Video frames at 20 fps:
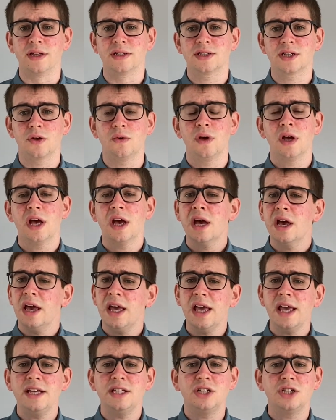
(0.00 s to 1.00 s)
So
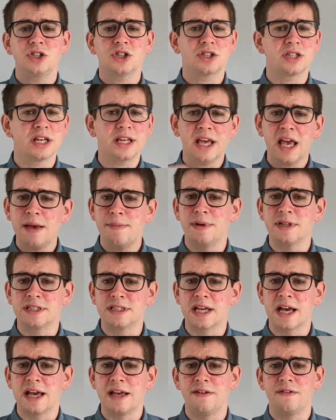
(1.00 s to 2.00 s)
easier just to keep it
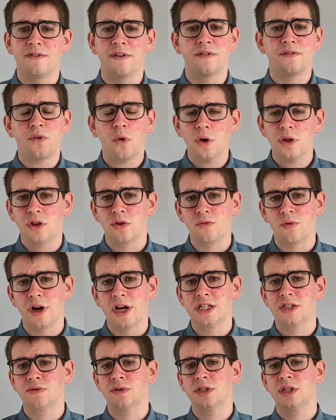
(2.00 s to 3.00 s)
safe, avoid the
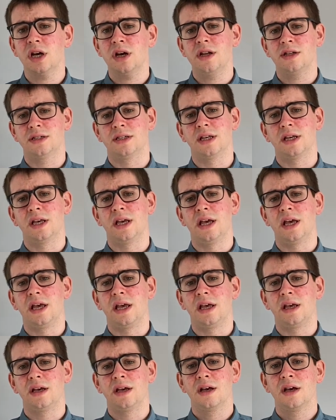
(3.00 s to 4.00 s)
risk, return it to the king.